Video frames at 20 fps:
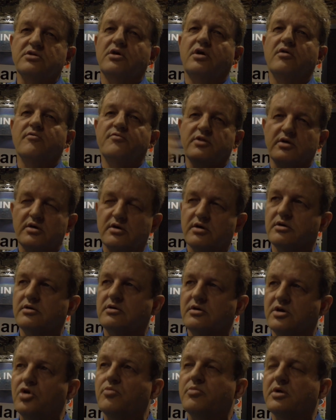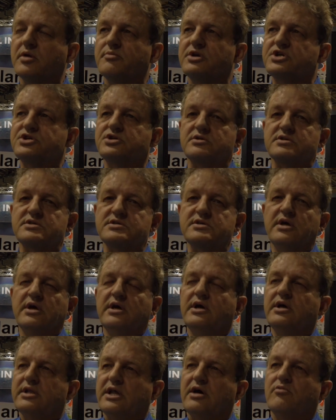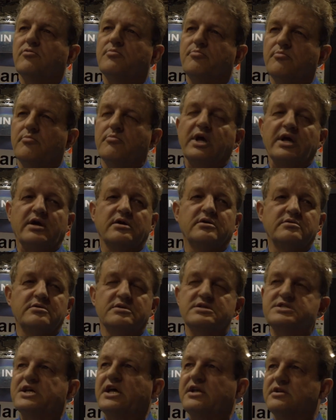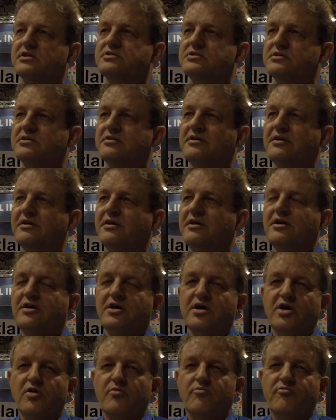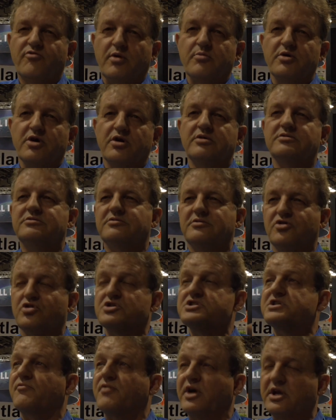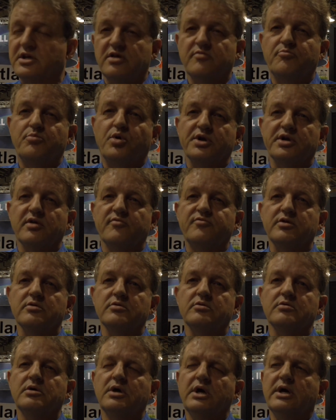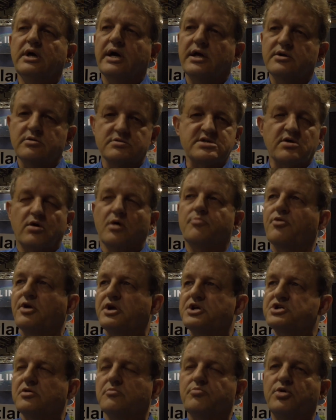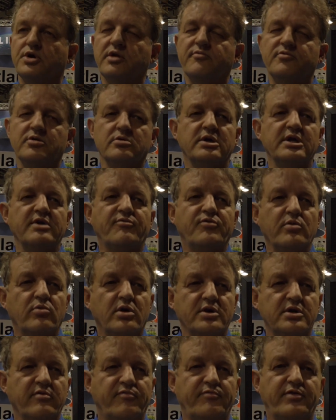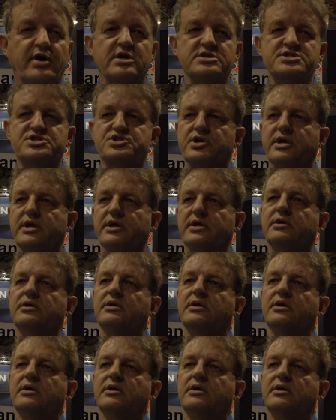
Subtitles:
of the global emissions. That would make sense from a cost-effective point of view and also operational point of view. And if we want to fast-track